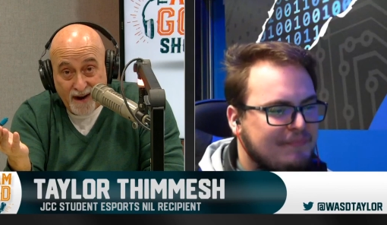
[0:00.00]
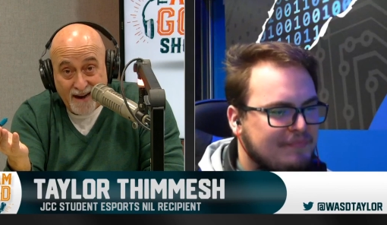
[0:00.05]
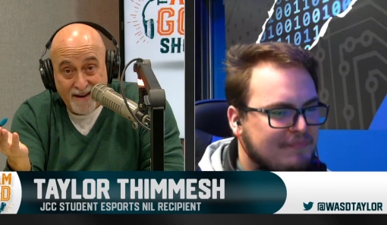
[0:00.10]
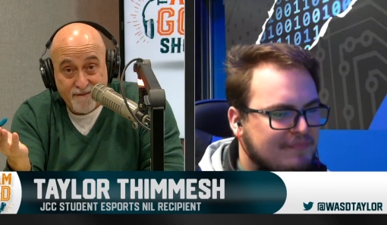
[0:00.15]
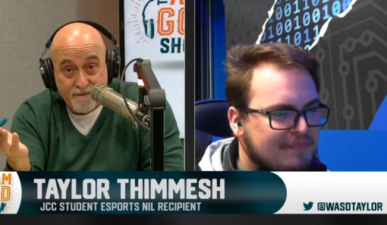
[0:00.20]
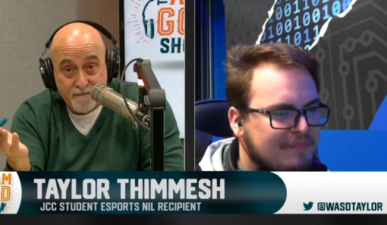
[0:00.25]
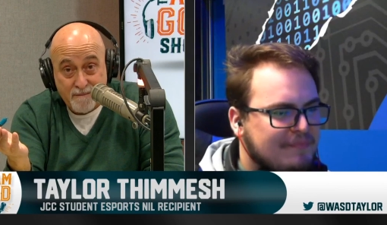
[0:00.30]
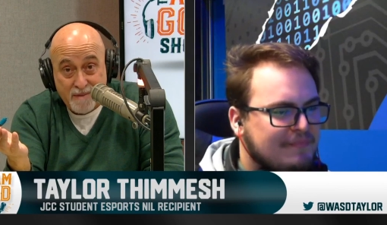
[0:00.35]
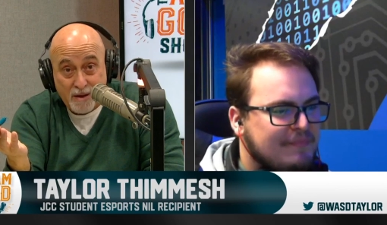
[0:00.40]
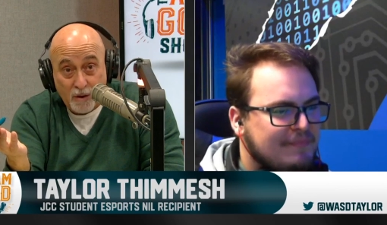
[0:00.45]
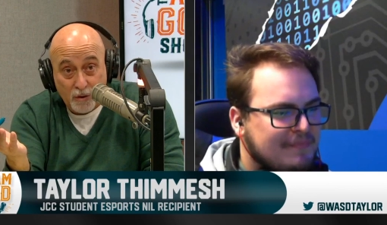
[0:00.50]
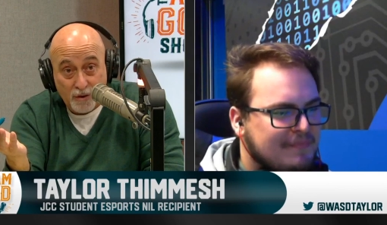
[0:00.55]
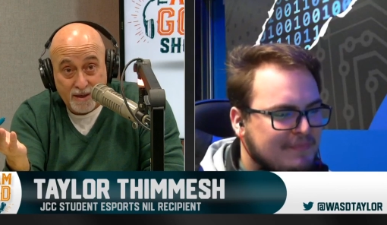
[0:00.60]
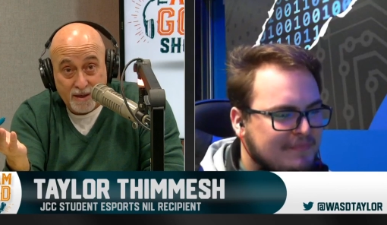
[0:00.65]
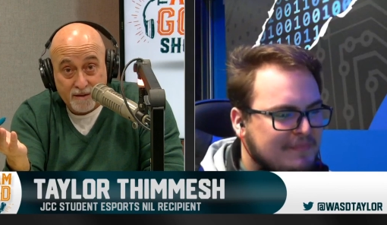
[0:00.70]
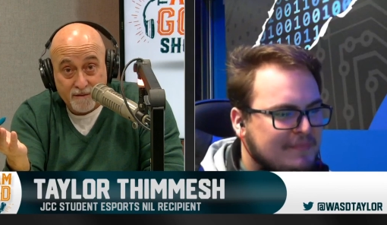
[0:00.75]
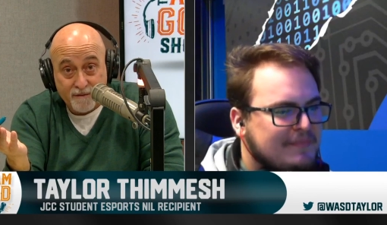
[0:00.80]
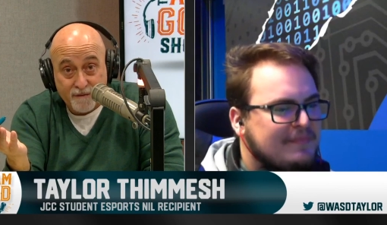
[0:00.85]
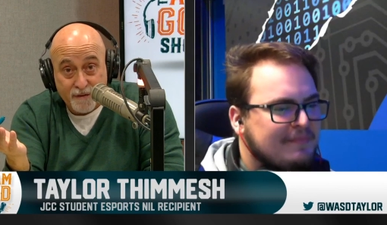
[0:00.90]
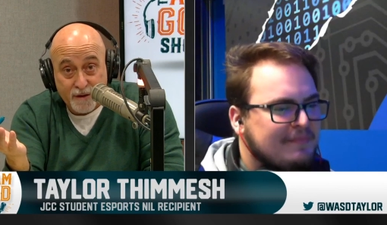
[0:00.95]
Speaker 1: million
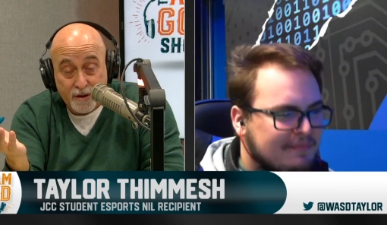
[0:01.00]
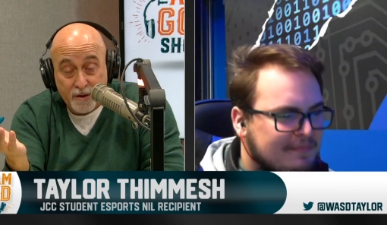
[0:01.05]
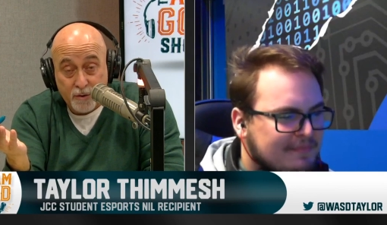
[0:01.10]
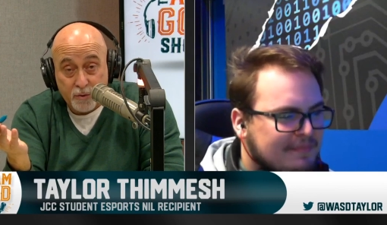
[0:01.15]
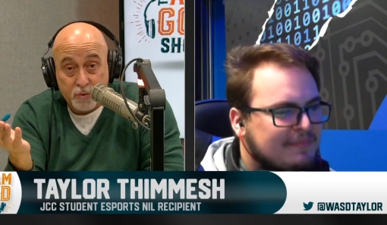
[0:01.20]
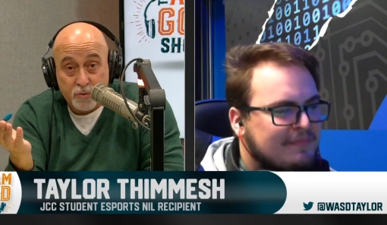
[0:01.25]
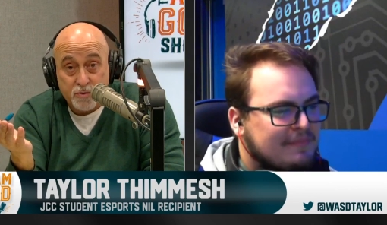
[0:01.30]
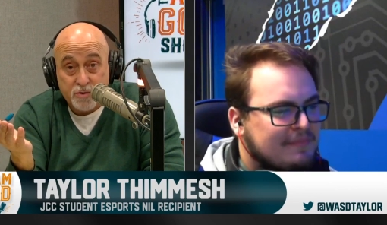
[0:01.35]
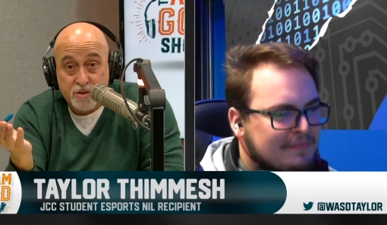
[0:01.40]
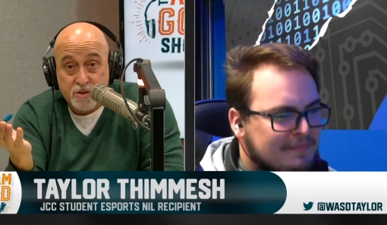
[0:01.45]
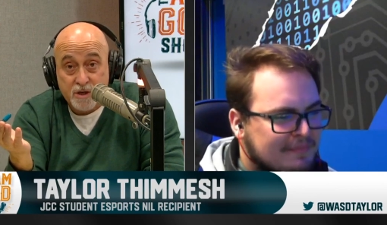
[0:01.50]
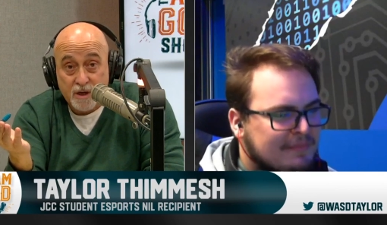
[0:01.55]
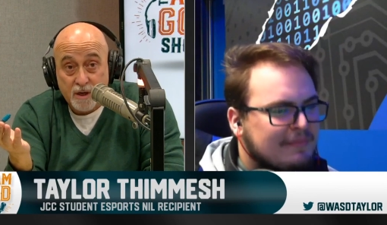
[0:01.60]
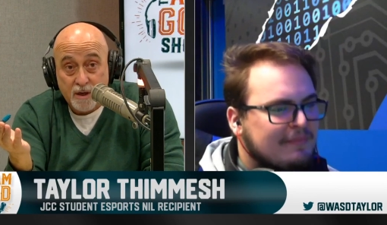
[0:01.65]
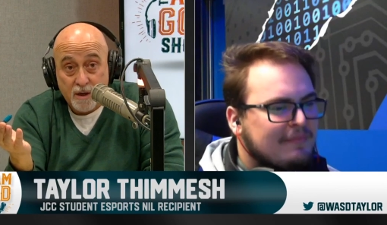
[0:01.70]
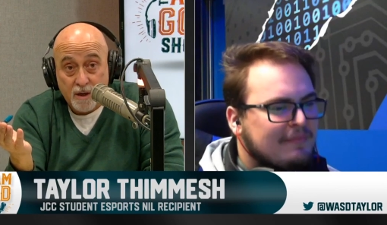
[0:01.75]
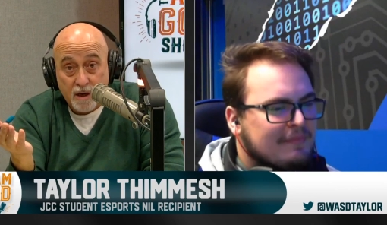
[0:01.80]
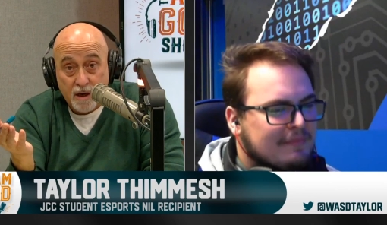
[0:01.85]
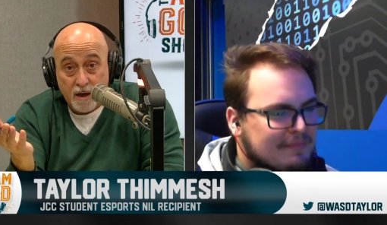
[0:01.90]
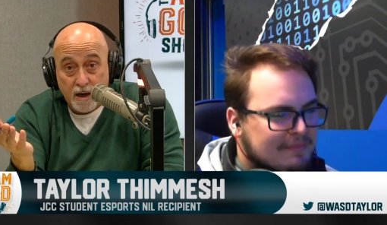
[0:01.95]
views.
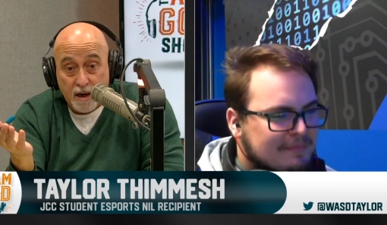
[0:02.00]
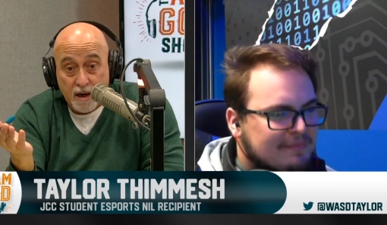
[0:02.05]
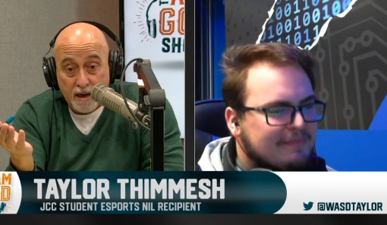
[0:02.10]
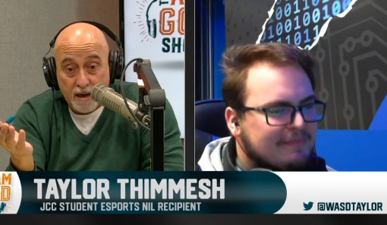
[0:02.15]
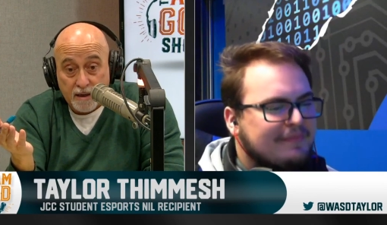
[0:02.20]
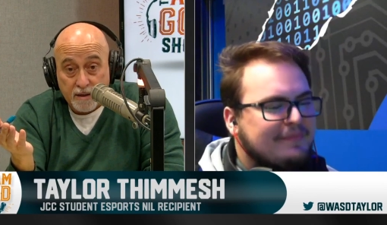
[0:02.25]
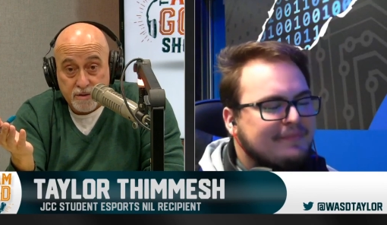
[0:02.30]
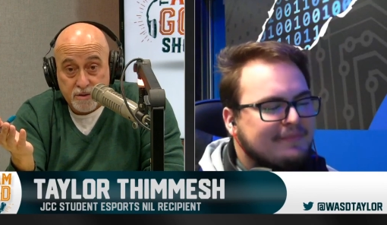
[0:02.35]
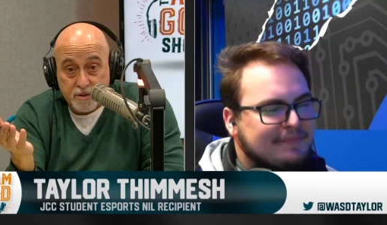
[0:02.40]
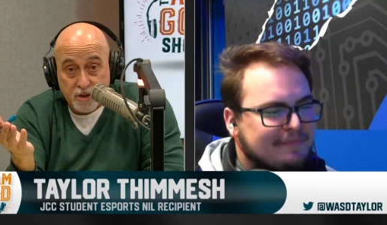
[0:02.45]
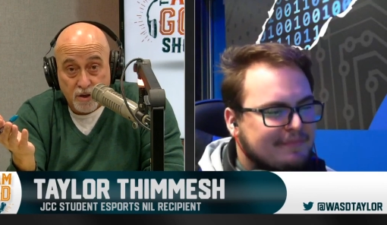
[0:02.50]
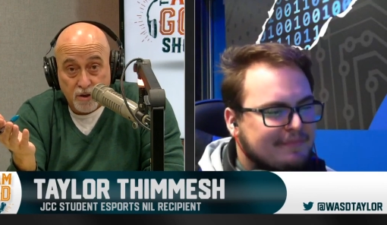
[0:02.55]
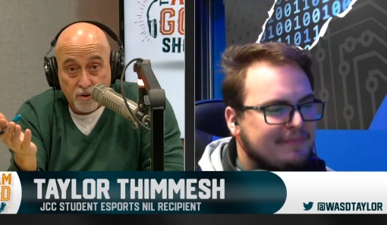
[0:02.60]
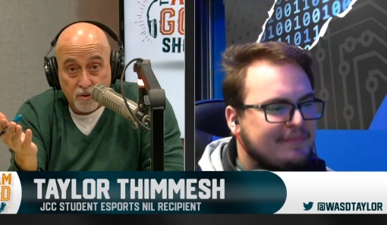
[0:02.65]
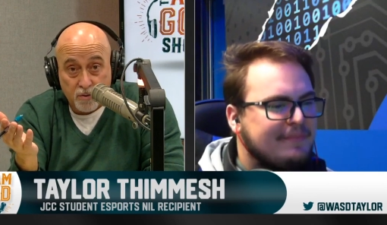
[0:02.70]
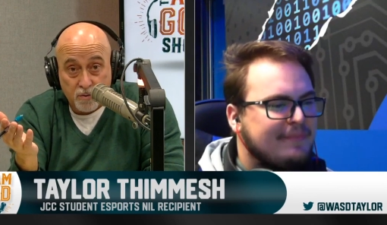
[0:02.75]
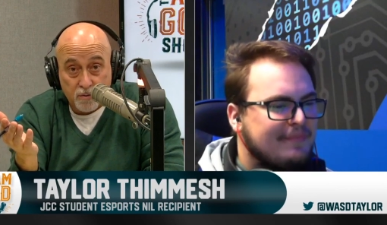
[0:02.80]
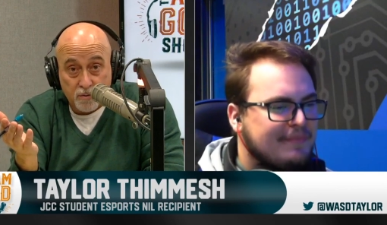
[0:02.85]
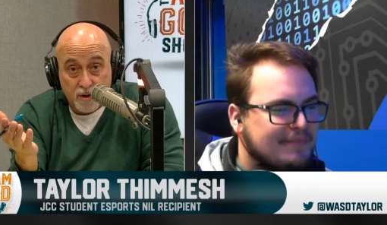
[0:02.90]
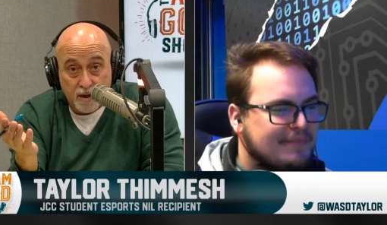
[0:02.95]
Uh, so,
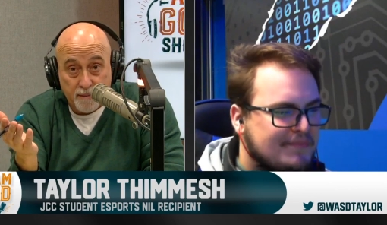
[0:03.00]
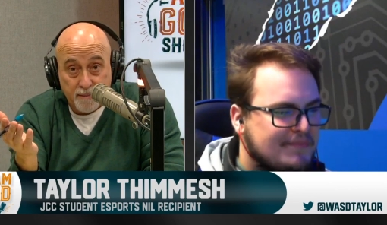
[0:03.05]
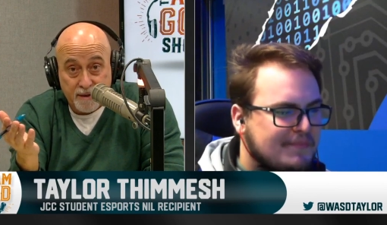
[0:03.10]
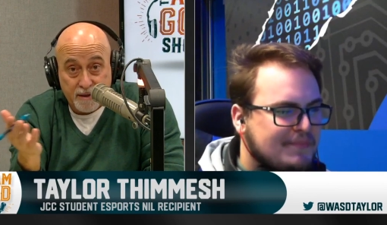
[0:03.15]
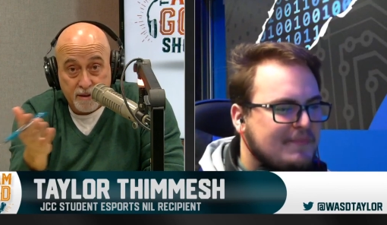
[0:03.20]
I mean,